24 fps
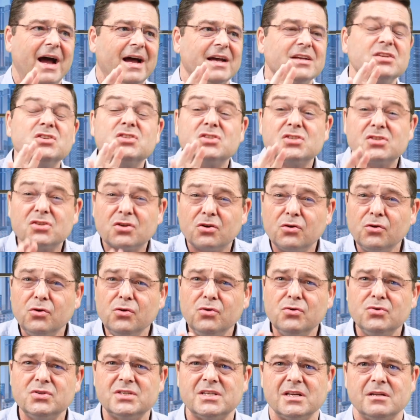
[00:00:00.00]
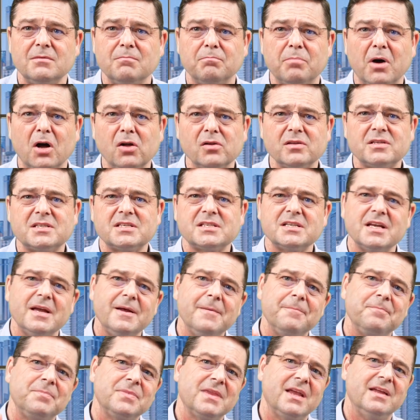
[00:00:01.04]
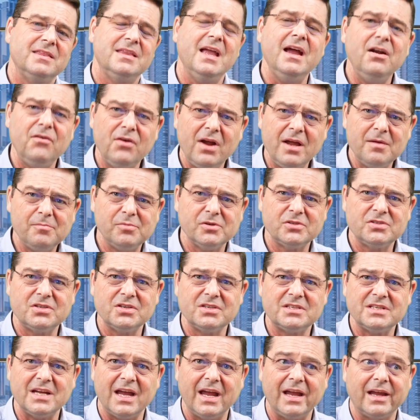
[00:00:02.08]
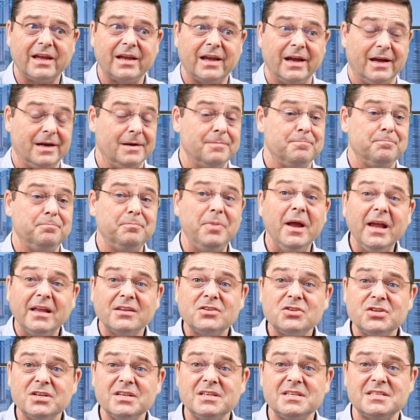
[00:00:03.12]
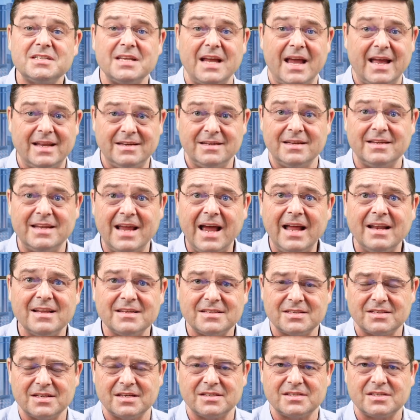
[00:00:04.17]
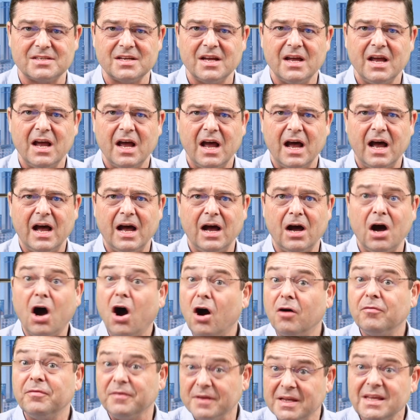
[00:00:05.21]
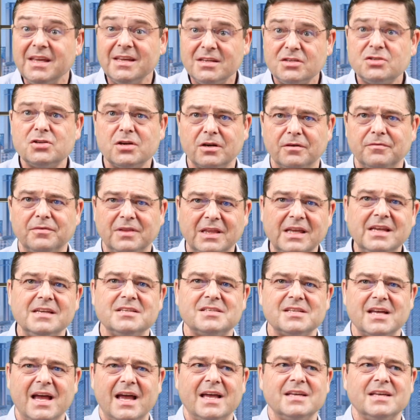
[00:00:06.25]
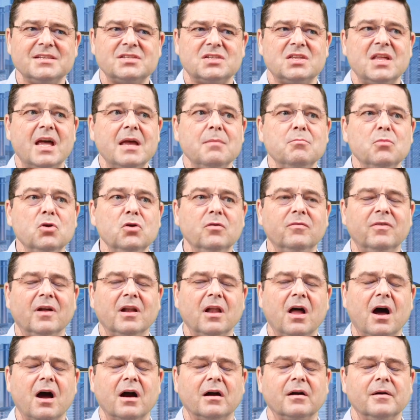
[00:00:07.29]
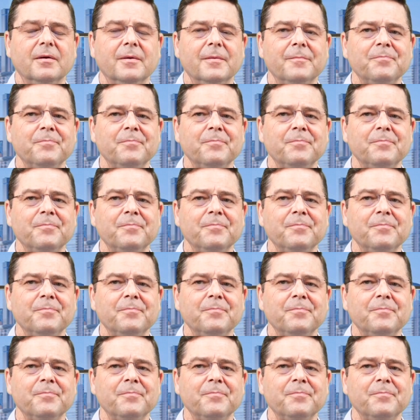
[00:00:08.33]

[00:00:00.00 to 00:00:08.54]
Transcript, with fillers: screws and bolts, and they're able to take pictures and analysis of each of these as they move along.